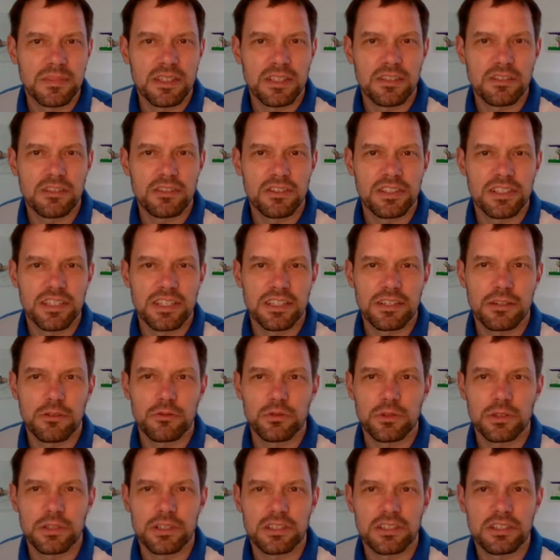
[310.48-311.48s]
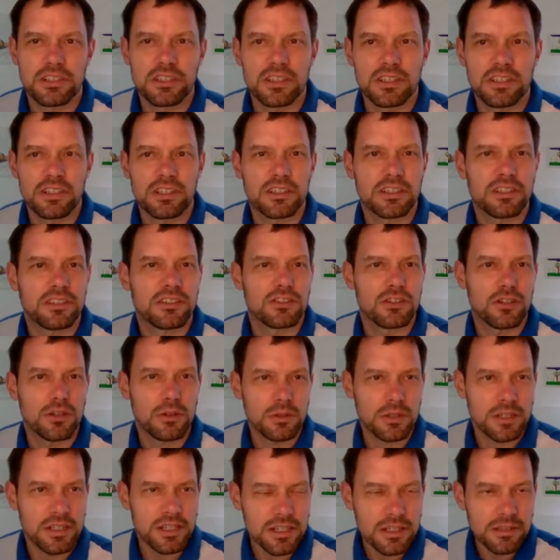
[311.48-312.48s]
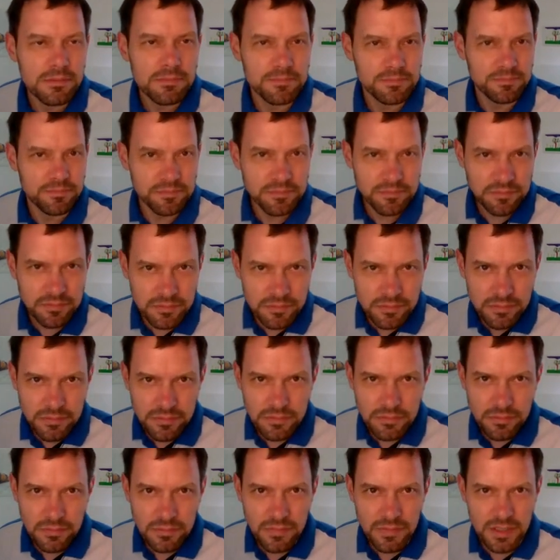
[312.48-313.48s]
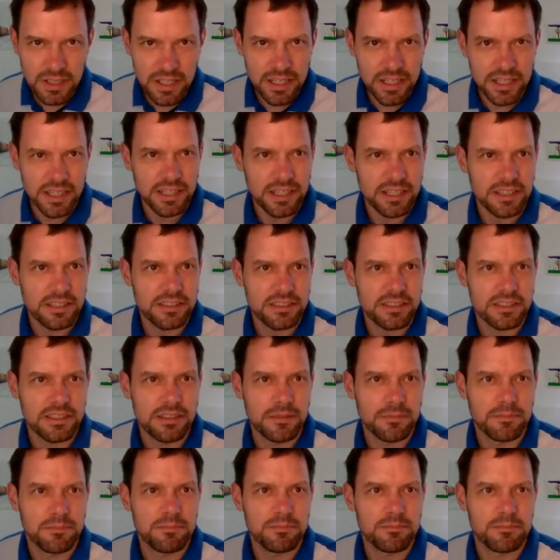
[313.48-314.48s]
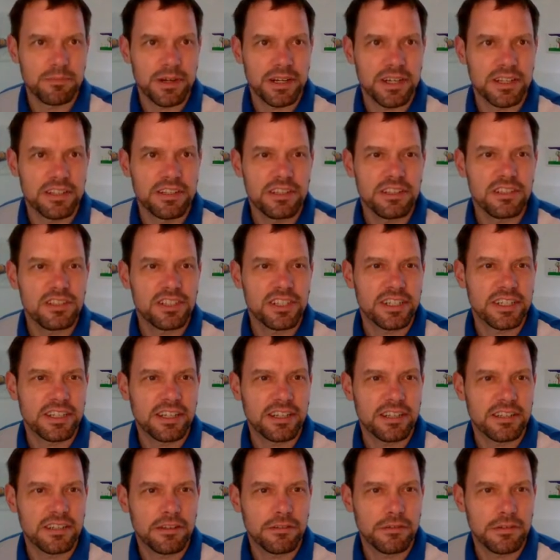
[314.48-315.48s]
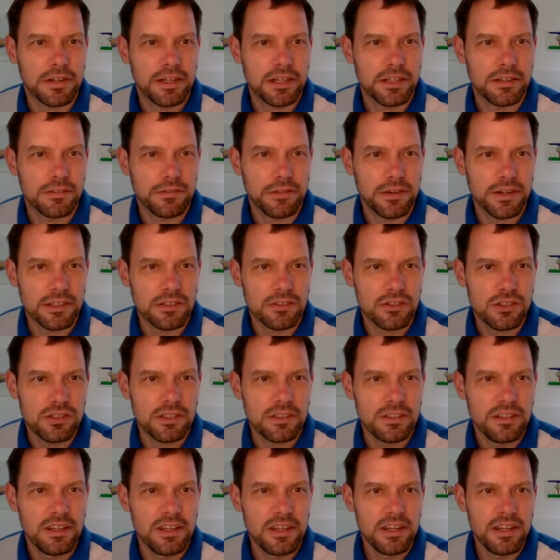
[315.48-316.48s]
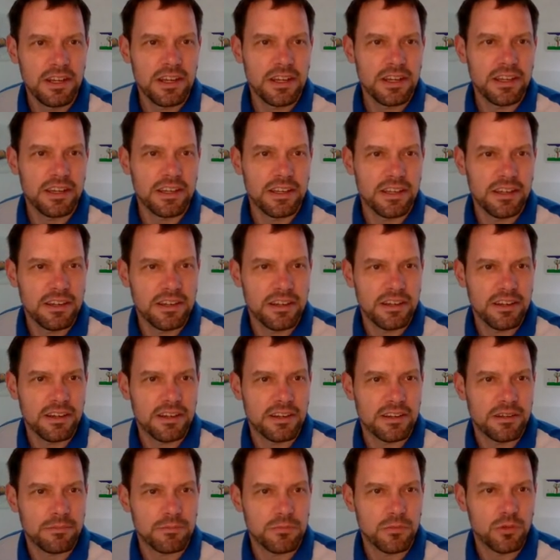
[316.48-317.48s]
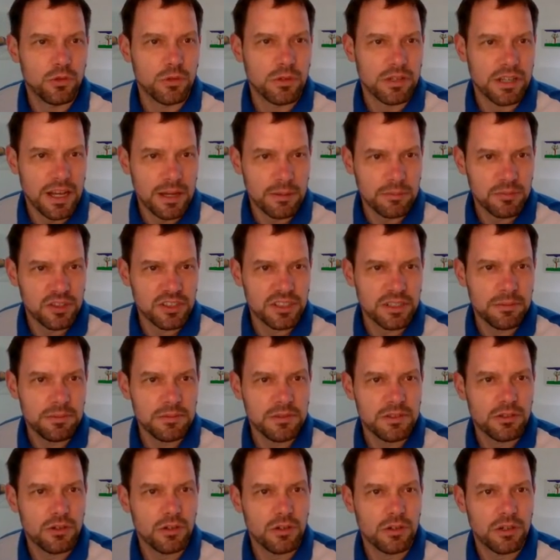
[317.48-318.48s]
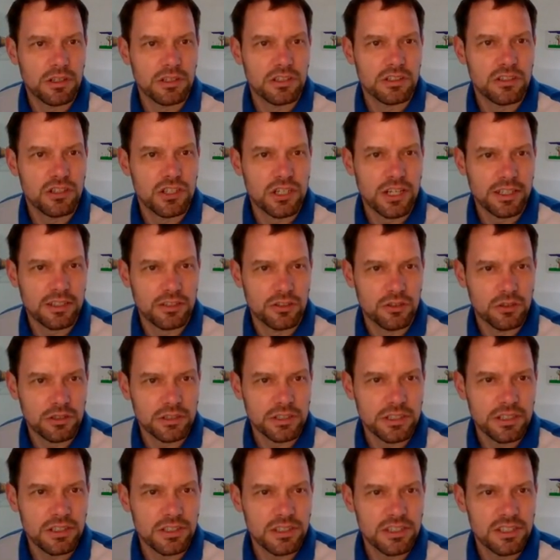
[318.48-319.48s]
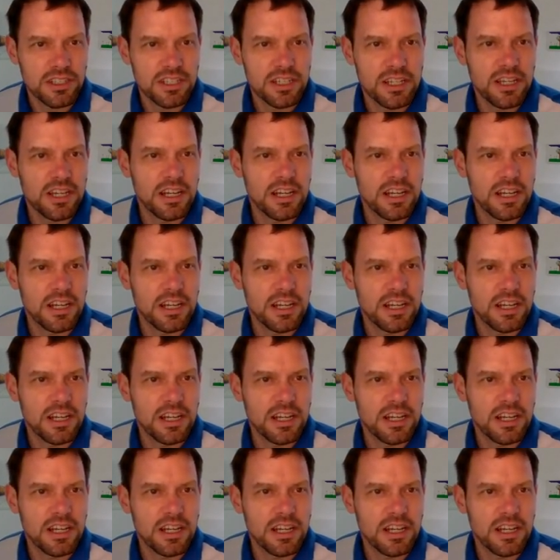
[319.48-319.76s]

you see a different joke here. And by this, I can define a function in Google Apps Script called Chuck Norris.